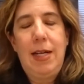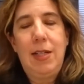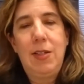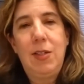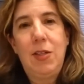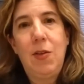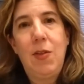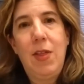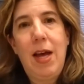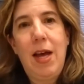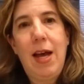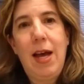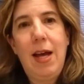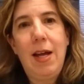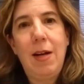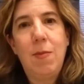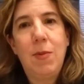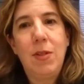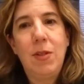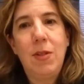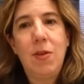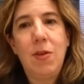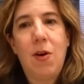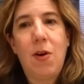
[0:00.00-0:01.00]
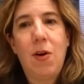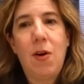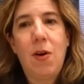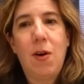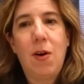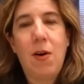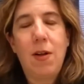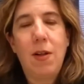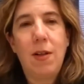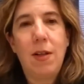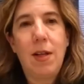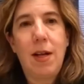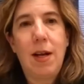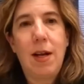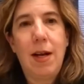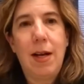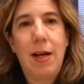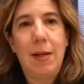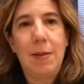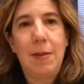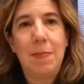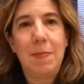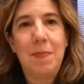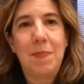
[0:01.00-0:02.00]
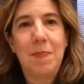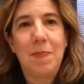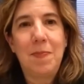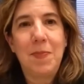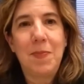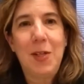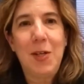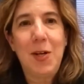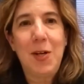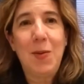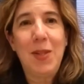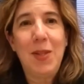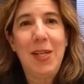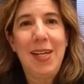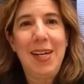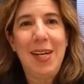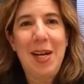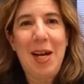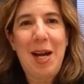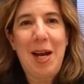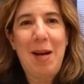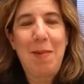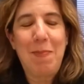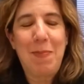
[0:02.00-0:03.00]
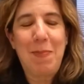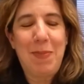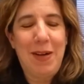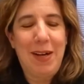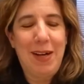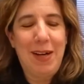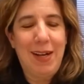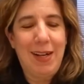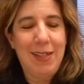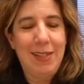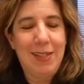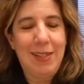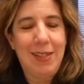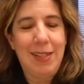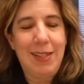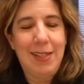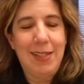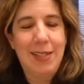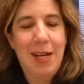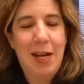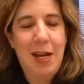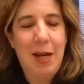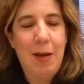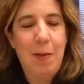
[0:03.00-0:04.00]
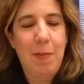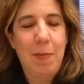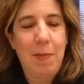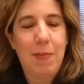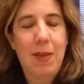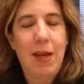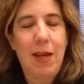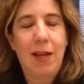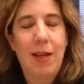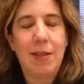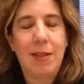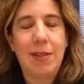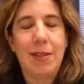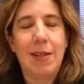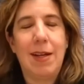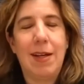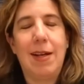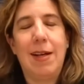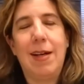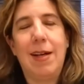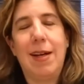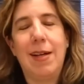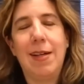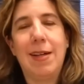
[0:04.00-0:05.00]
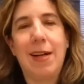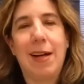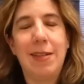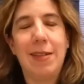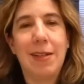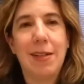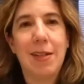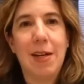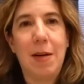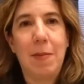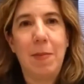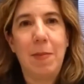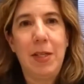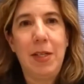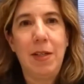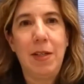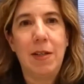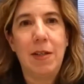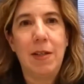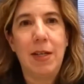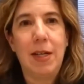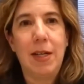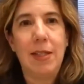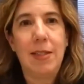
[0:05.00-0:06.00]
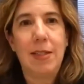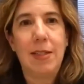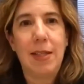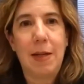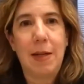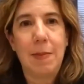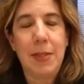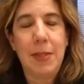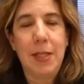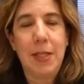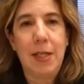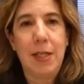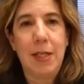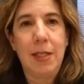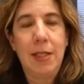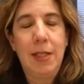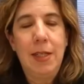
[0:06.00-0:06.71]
So that was all leading up to the time that I got to come here at Septa.